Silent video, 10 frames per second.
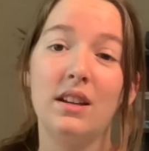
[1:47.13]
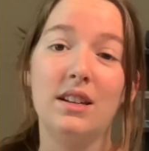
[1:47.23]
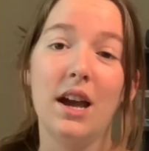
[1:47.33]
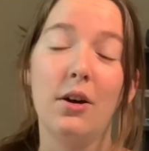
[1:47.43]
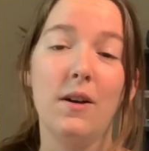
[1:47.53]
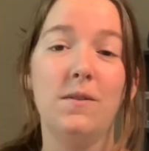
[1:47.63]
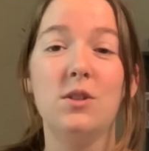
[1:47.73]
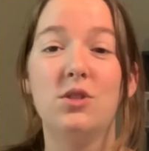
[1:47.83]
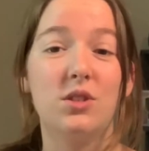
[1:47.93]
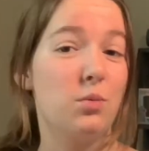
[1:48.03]
Now, if you
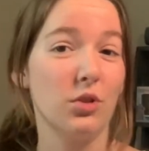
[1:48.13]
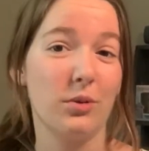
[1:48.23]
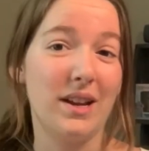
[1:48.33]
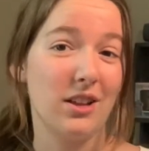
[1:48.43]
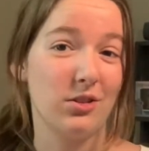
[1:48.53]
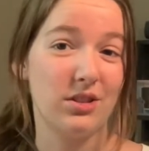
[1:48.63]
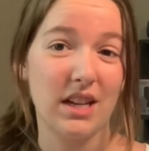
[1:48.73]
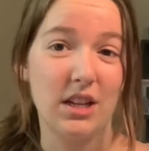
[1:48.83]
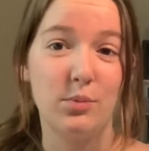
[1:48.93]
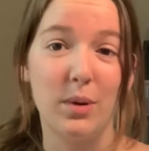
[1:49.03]
just want a regular
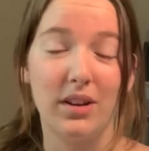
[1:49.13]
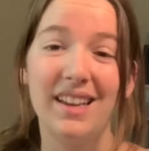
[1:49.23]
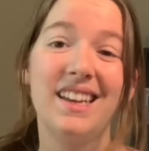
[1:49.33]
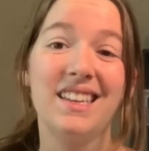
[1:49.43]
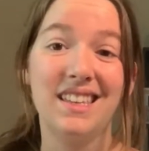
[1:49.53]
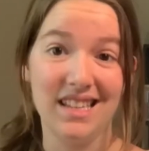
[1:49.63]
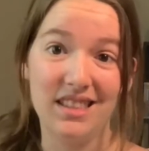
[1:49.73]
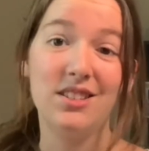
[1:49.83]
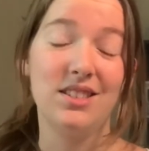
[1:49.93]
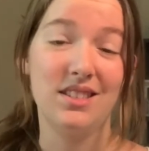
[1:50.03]
sketchbook, get
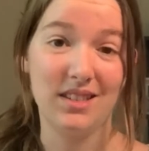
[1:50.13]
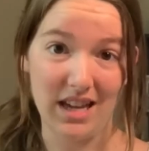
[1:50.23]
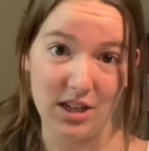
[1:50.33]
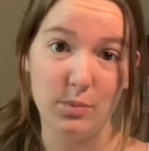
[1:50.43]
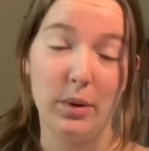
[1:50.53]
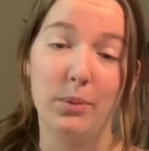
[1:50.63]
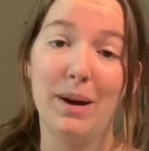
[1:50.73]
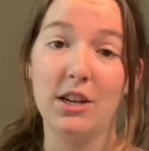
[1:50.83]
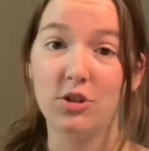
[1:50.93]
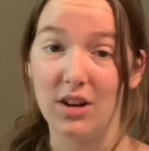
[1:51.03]
this sketchbook
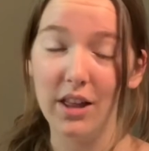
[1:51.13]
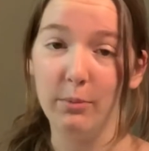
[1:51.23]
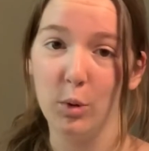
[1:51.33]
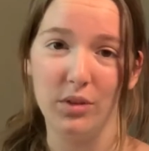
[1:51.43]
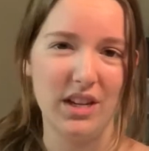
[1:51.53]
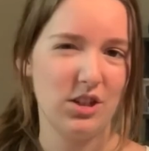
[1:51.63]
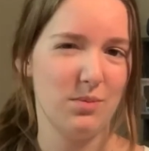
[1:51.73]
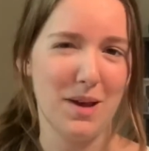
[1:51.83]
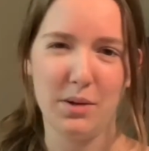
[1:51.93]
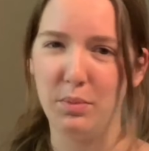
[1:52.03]
by Strathmore. They just
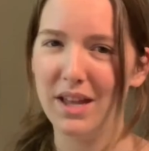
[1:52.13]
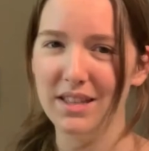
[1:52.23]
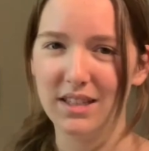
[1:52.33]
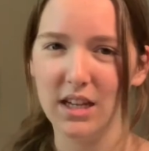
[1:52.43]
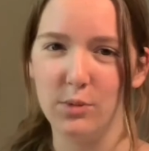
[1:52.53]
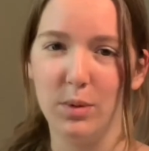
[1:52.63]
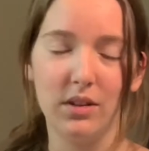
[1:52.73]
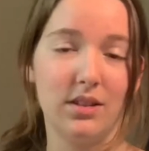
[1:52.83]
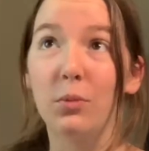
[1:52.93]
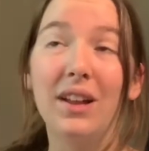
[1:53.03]
make plain
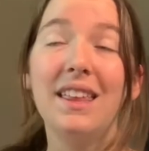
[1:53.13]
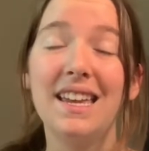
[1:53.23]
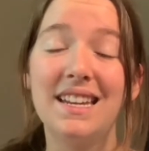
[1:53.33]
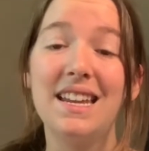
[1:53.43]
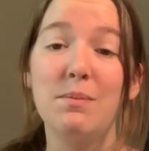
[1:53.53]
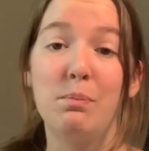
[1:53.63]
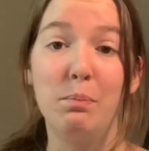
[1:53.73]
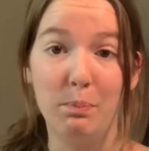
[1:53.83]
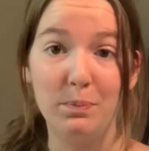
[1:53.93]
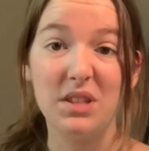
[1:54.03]
sketchbooks. Really, any
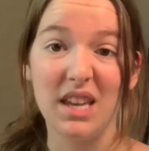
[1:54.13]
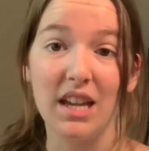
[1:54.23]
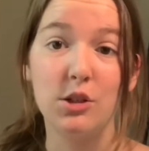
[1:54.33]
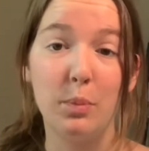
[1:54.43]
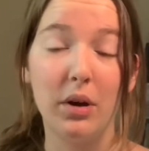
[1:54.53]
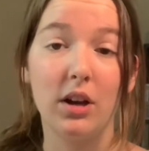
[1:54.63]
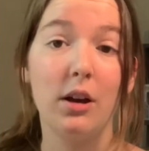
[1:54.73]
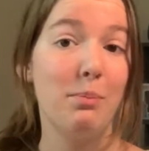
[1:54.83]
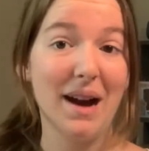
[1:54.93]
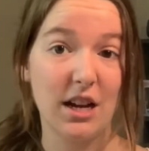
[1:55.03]
sketchbook
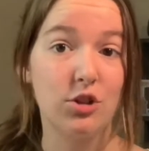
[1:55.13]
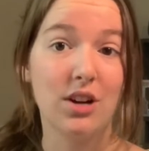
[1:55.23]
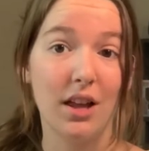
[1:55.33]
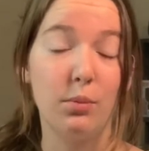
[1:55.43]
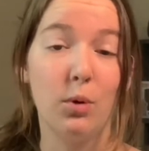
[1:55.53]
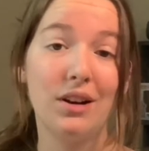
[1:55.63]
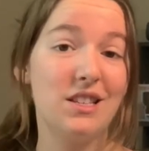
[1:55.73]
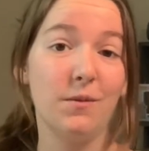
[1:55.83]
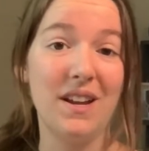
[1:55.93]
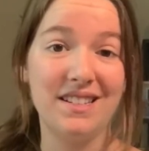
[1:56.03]
by Strathmore
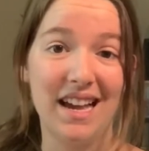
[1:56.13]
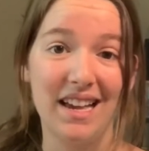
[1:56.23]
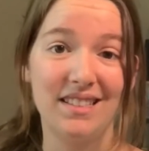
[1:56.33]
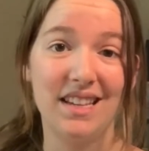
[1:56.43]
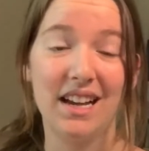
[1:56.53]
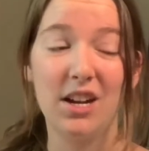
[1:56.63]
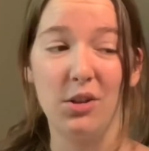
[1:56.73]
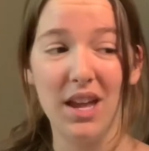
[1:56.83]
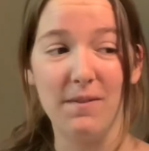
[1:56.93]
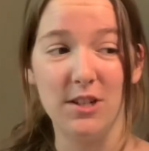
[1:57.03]
is fantastic. I know
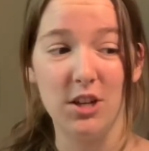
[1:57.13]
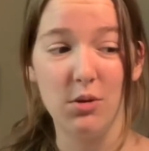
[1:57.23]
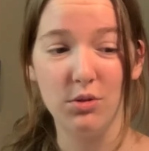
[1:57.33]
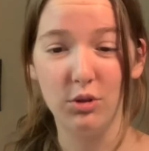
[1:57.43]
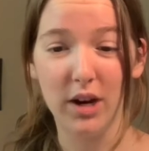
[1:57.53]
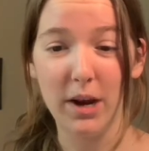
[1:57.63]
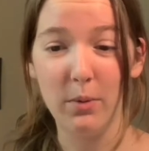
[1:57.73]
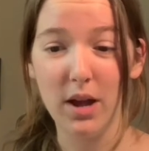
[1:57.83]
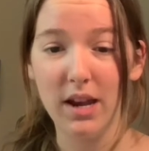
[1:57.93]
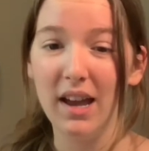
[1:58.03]
they have a toned gray
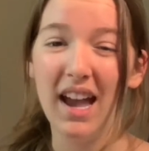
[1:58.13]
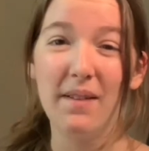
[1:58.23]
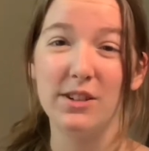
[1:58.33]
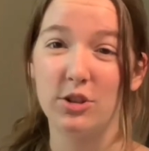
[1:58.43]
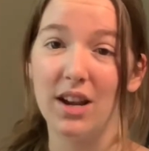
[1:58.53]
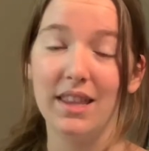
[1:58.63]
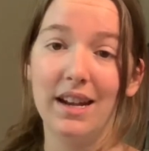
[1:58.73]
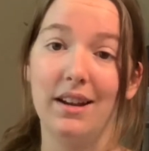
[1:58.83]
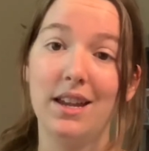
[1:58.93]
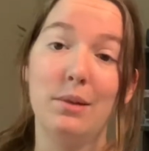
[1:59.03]
one. Haven't tried
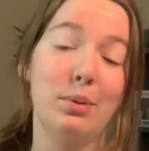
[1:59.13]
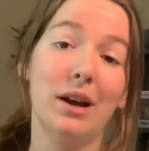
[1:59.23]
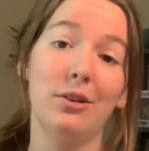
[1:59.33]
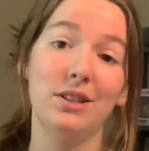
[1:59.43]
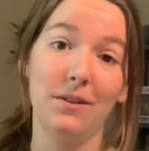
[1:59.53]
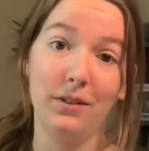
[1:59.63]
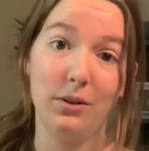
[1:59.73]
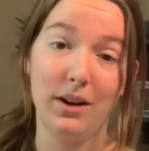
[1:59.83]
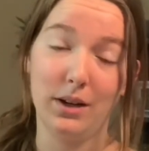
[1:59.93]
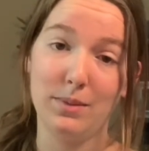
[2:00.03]
that out yet, but I would definitely
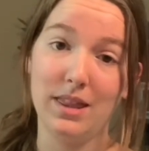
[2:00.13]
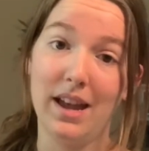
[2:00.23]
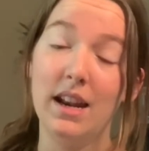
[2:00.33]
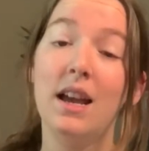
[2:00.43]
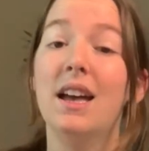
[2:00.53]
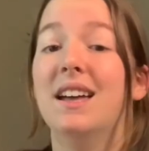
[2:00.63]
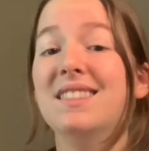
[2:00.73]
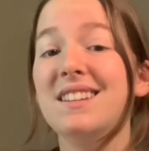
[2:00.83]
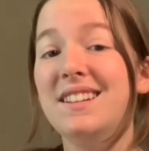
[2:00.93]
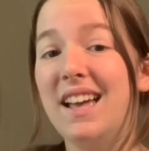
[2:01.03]
recommend that.
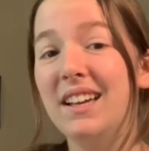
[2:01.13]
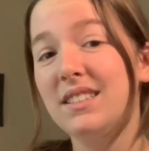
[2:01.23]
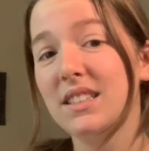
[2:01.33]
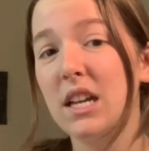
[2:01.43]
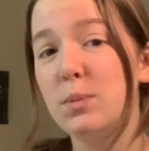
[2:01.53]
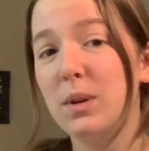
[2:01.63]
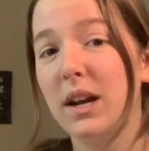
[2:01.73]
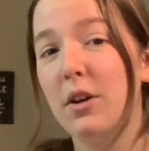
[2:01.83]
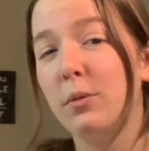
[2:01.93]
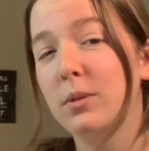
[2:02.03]
The next sketchbook I would